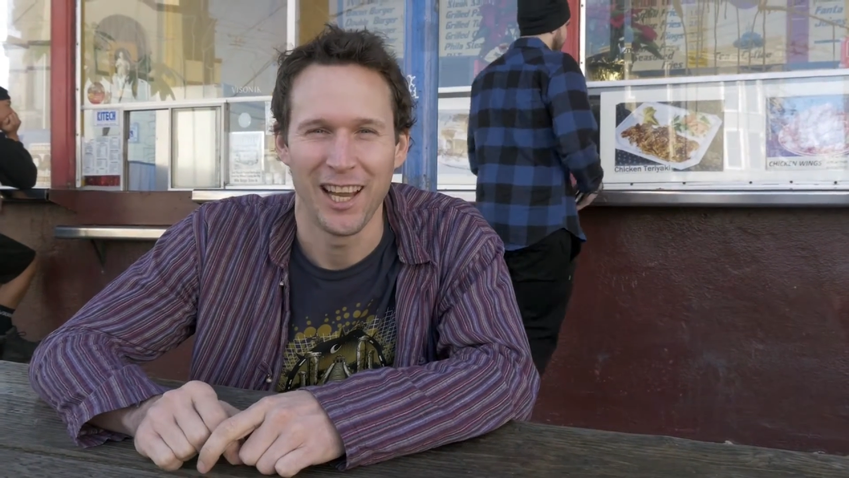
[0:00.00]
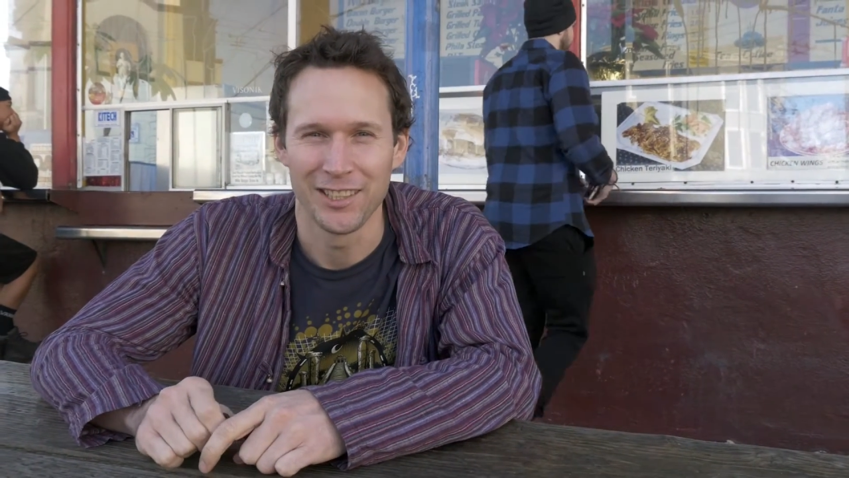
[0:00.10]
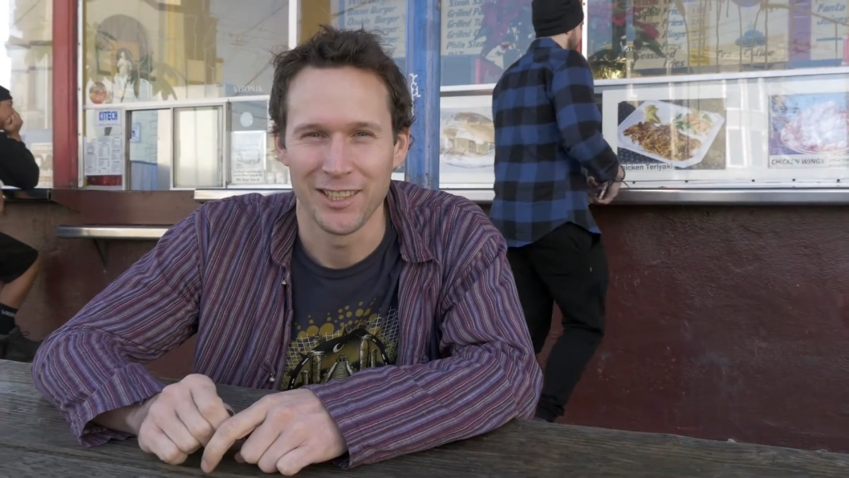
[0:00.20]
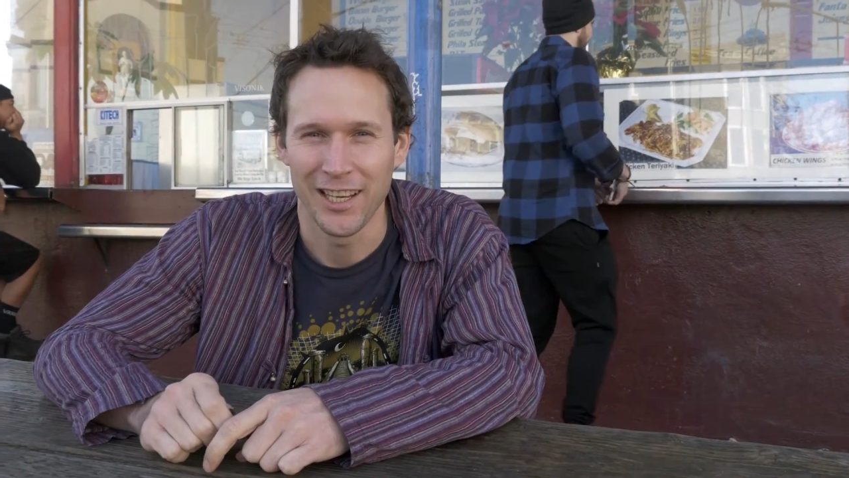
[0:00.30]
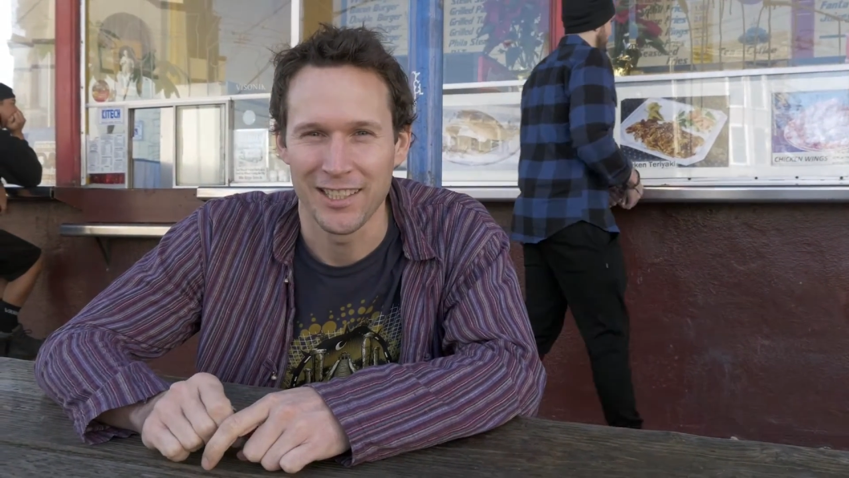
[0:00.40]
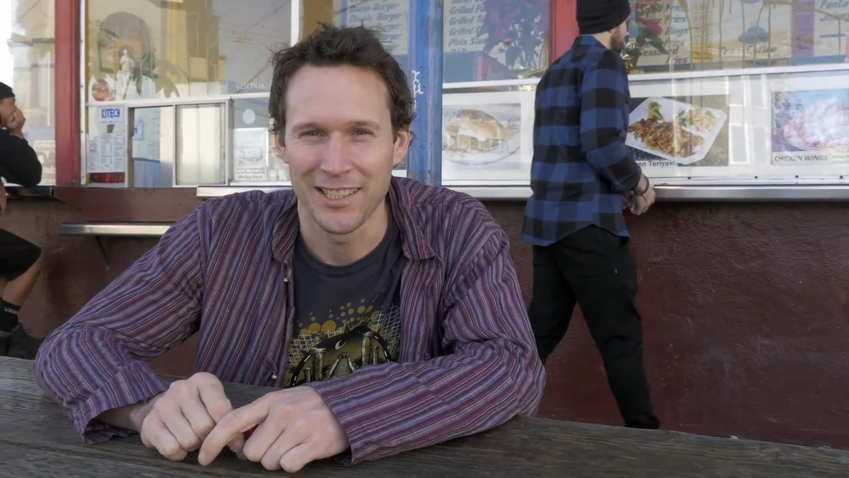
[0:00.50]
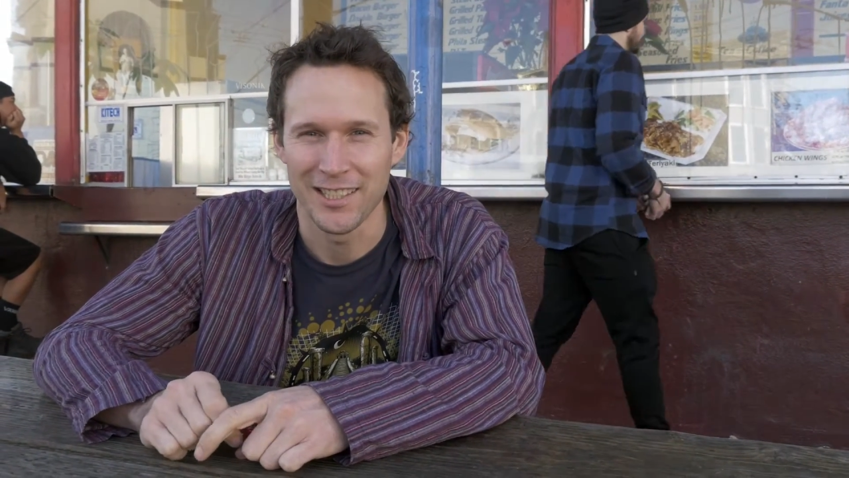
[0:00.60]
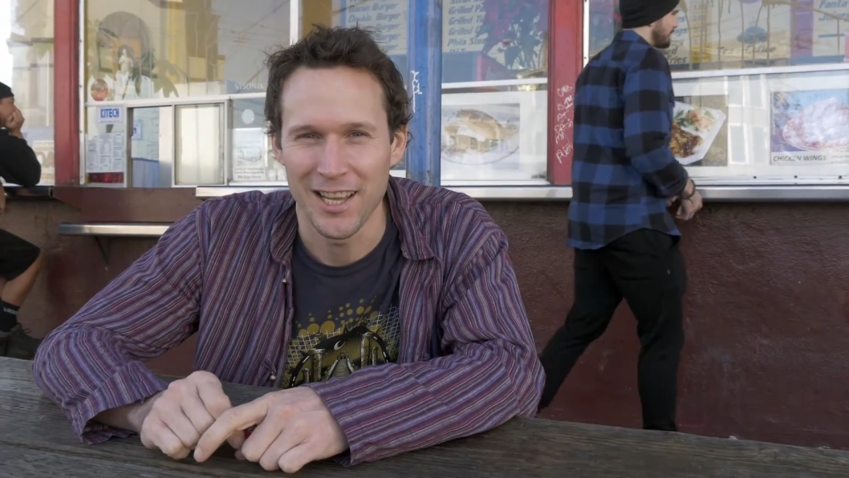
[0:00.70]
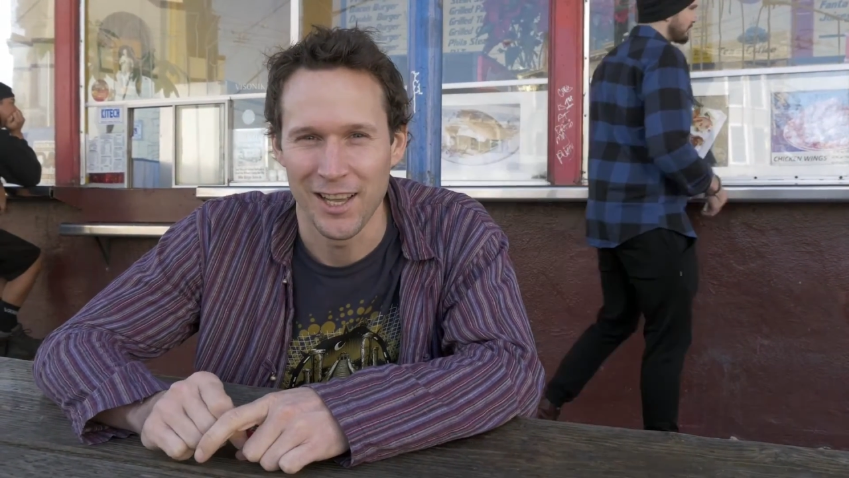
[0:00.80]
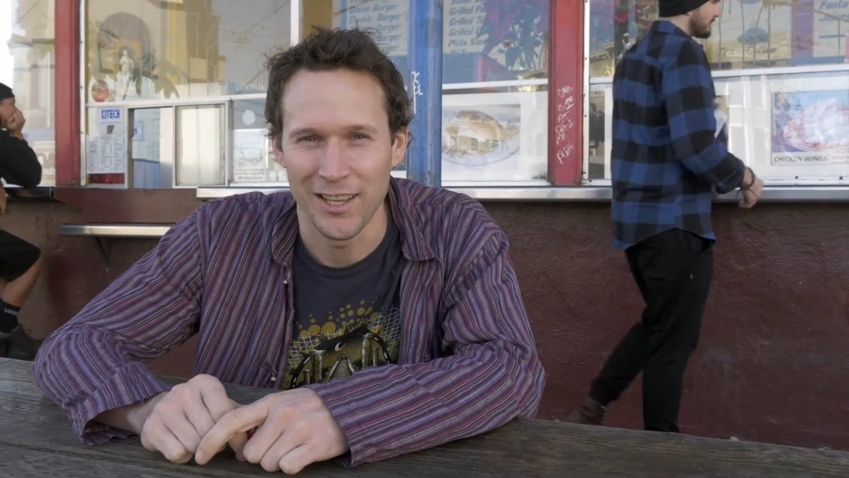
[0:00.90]
as you guys
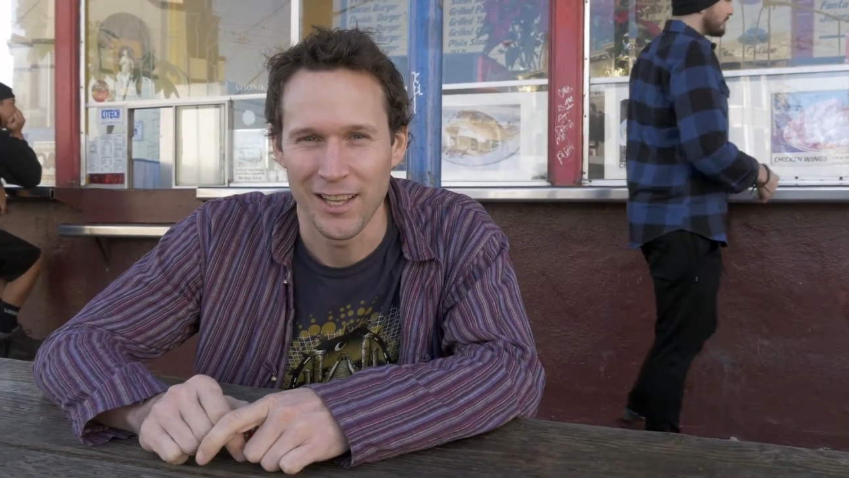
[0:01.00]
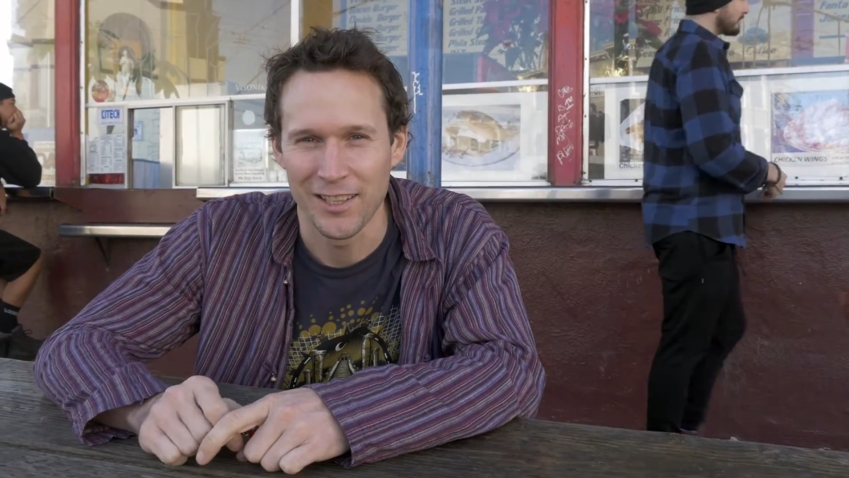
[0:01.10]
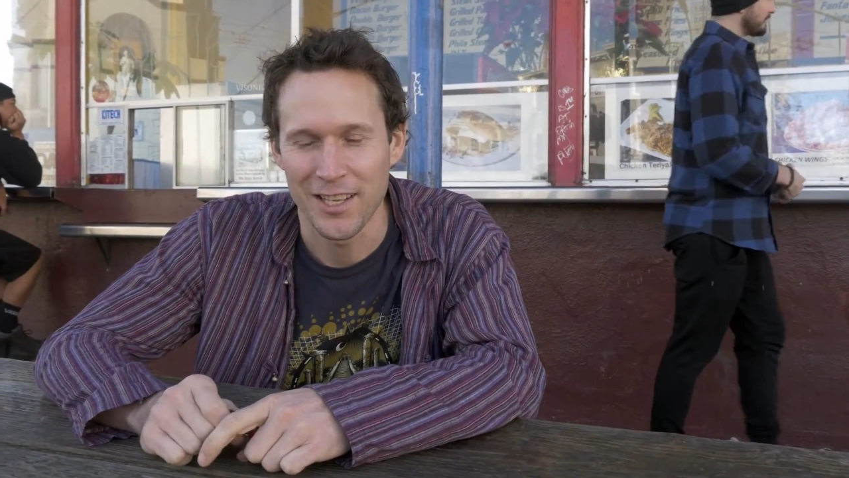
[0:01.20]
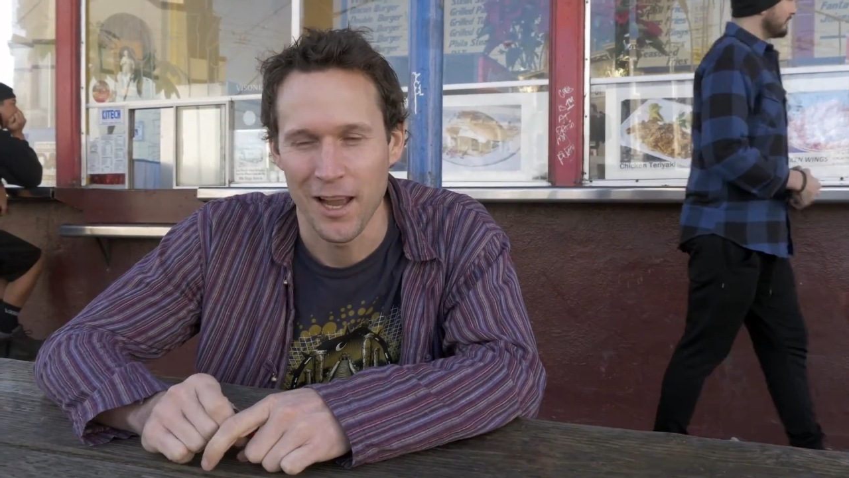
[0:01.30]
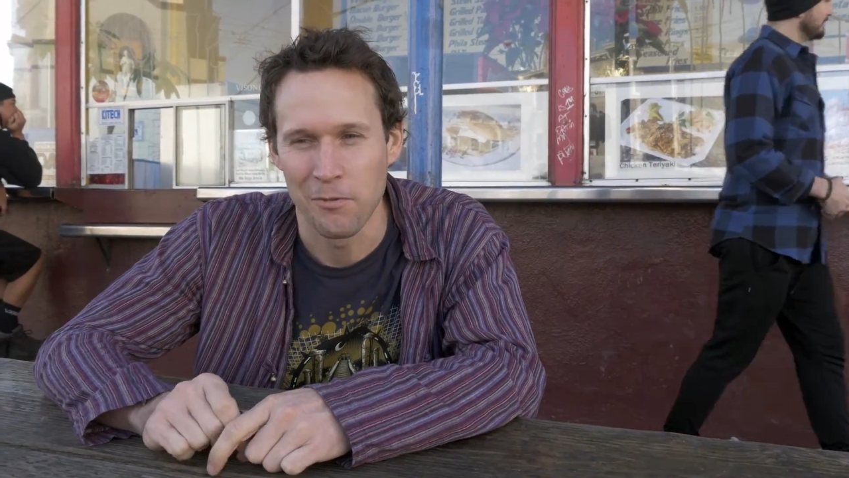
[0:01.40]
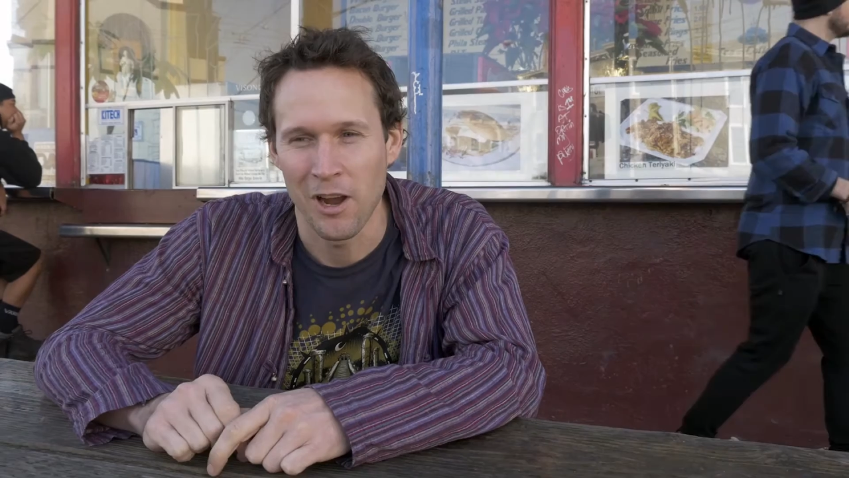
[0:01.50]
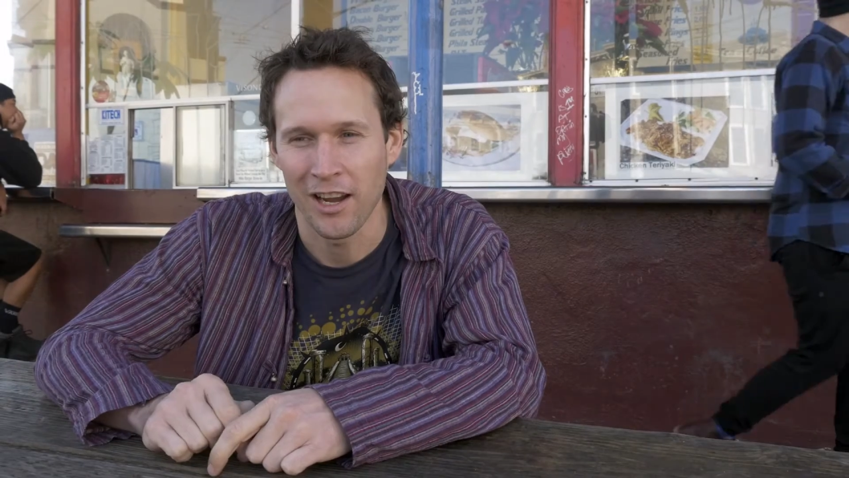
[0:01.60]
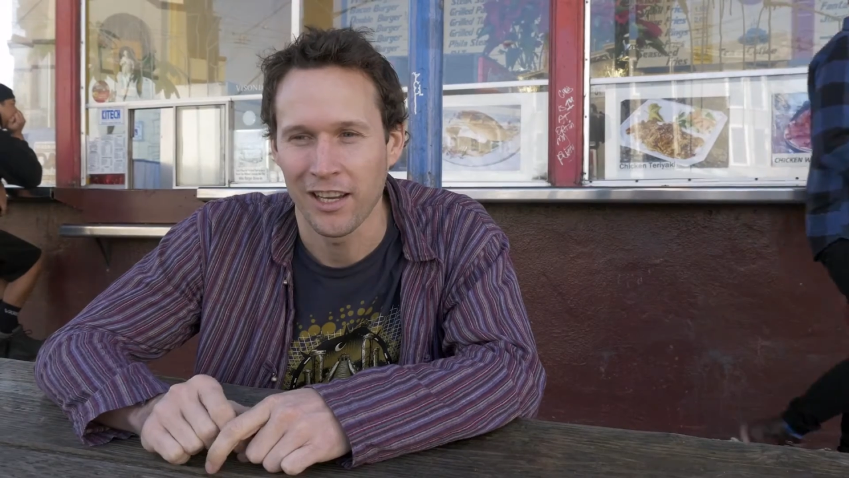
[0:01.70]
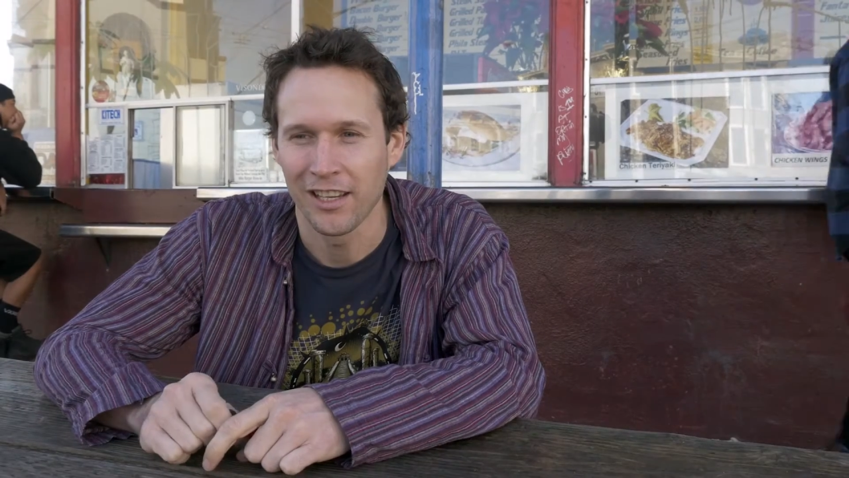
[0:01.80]
can tell down the sidewalk.